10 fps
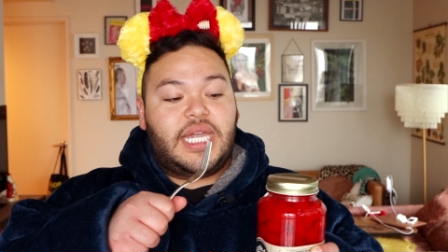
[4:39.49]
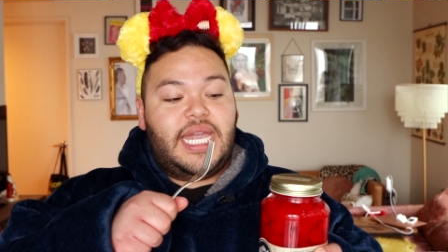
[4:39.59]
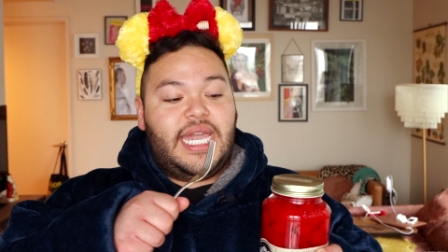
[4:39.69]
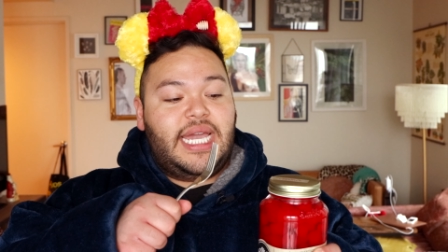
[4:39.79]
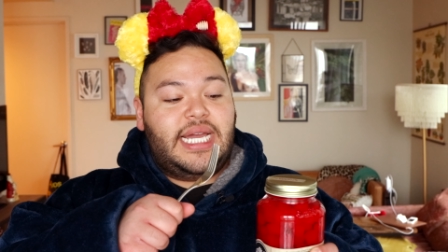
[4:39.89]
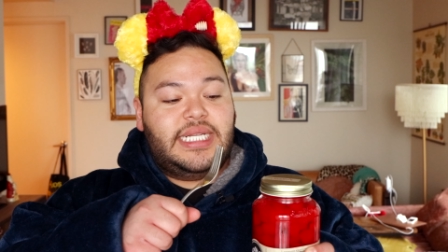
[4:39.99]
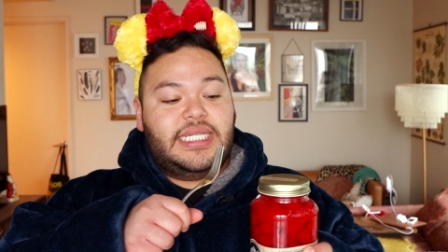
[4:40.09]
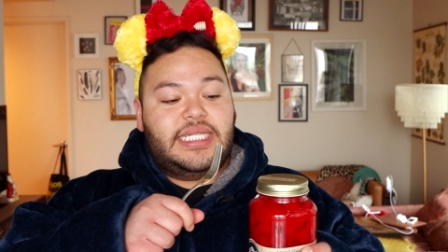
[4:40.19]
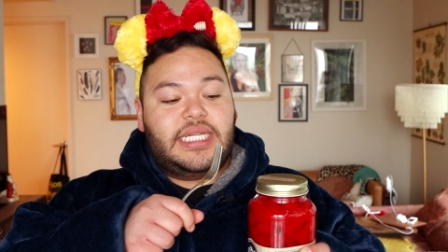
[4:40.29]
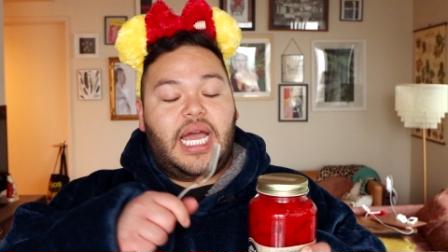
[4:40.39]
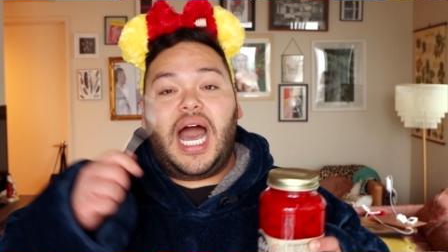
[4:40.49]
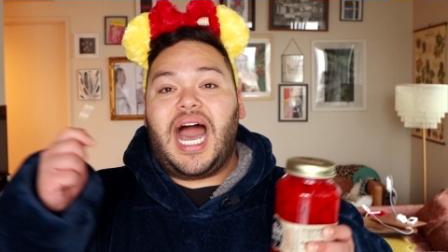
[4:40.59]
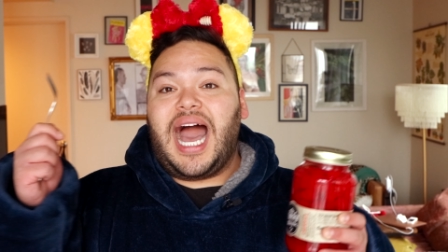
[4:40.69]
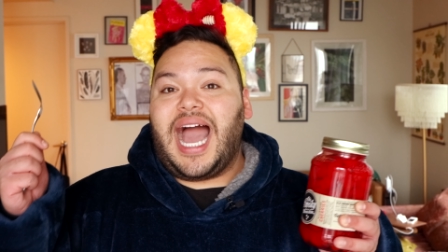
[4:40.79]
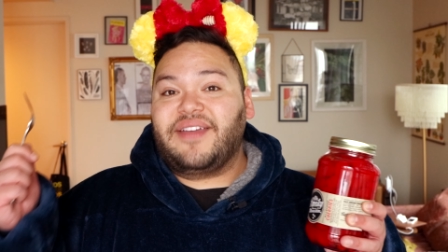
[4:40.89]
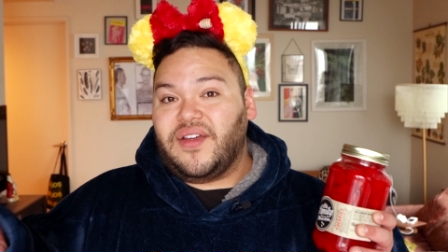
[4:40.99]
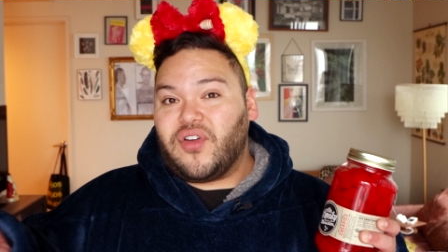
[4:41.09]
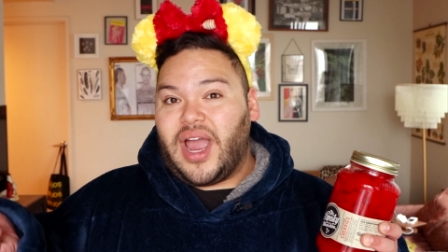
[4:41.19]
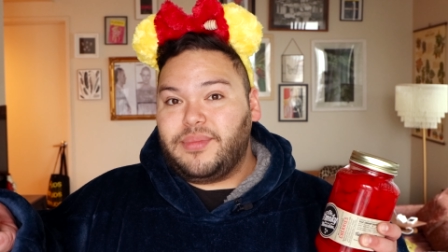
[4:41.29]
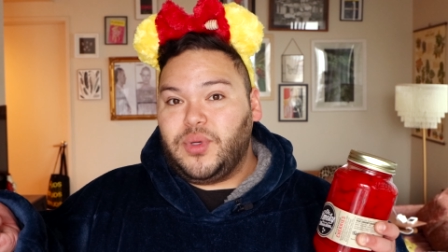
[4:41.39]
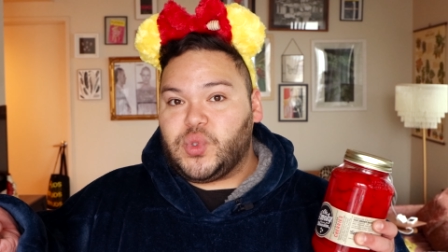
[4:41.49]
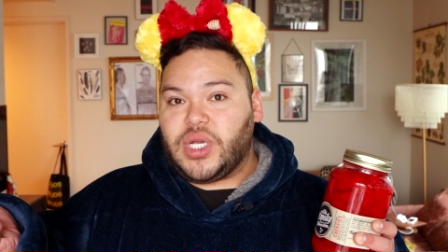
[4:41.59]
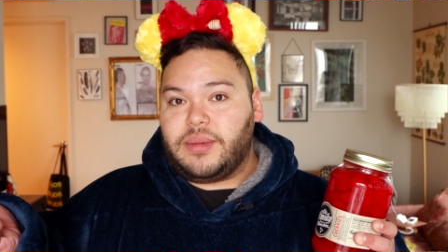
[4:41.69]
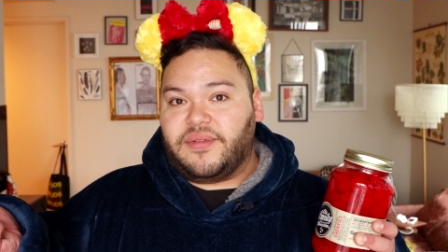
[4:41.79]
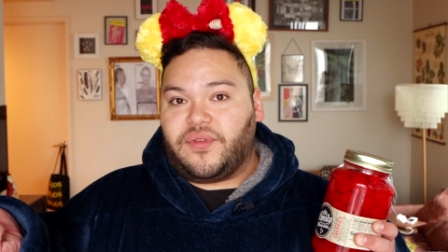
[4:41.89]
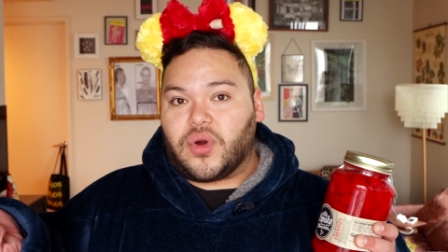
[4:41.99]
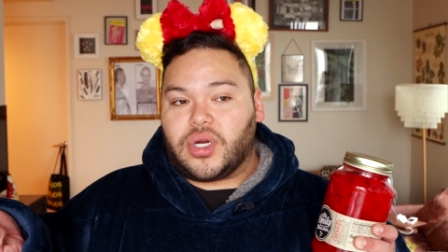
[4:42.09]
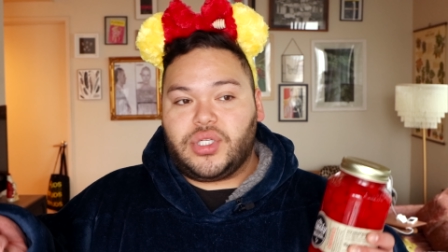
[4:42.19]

And I've never had moonshine before.